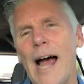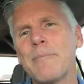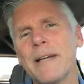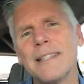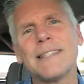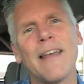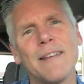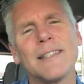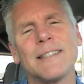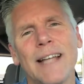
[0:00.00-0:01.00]
I'm going to say
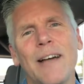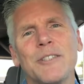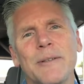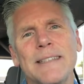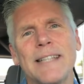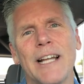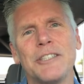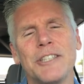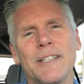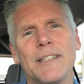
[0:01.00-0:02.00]
this is down to
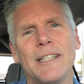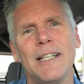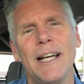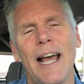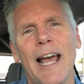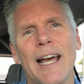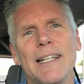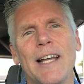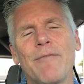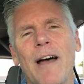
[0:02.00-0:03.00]
intention.
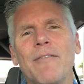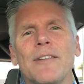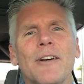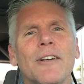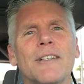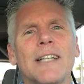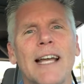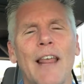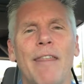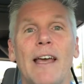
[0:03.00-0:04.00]
And if I've learned
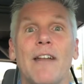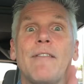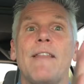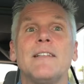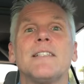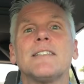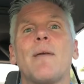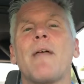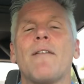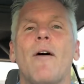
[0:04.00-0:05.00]
anything, and if, this is
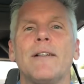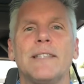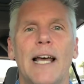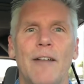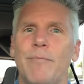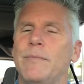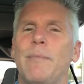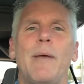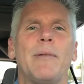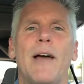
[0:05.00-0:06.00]
something I've always said, if,
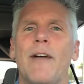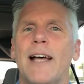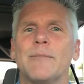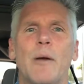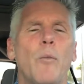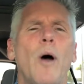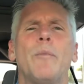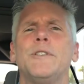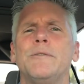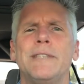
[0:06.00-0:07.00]
if people ever ask me,
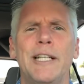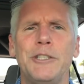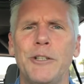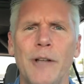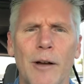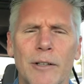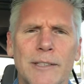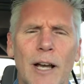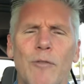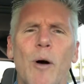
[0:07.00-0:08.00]
what would you teach your younger
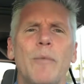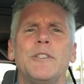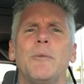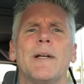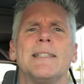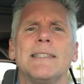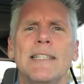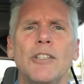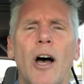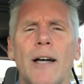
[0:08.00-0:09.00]
self? What would you want to
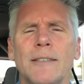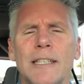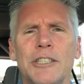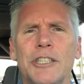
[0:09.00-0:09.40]
see taught to